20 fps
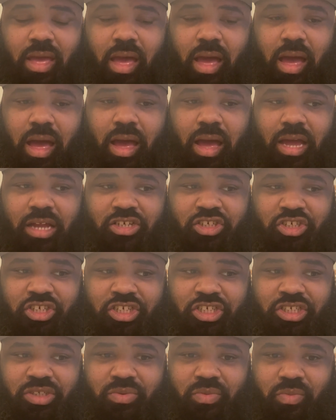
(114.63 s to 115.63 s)
uh,
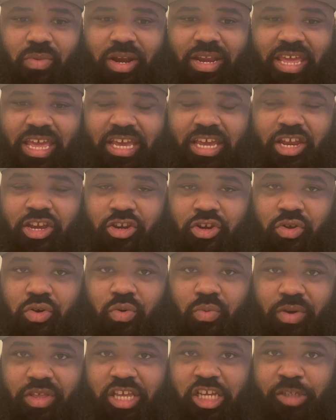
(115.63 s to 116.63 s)
just what he can do
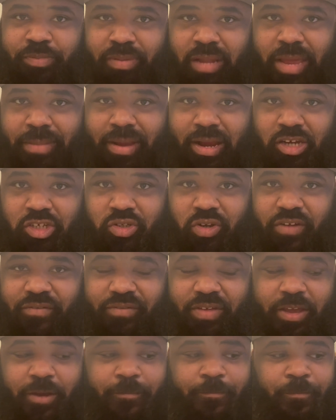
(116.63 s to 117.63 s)
with his playmakers on the
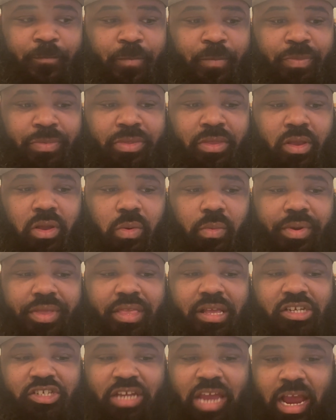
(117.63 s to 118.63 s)
field when
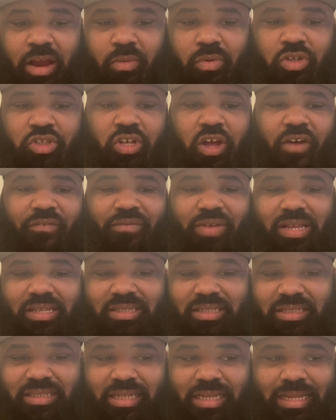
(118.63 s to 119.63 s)
the Jaguars offense
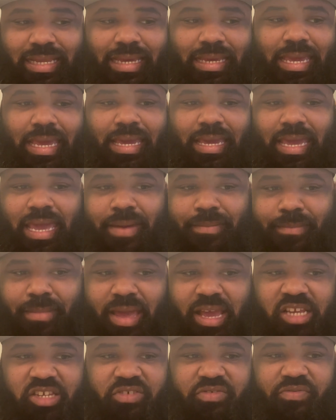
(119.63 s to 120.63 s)
is clicking, it
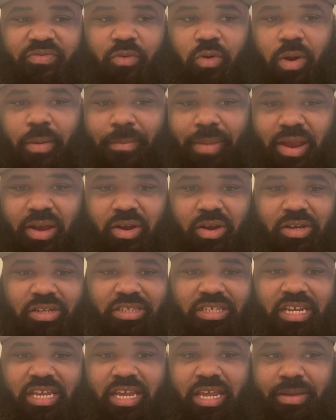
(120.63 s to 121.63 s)
makes for a better
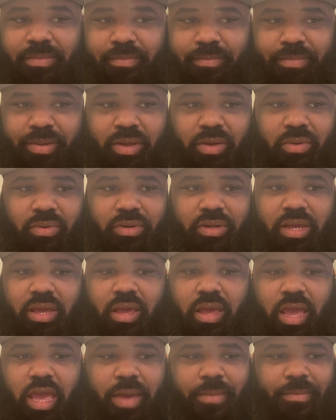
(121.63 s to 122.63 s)
team build. It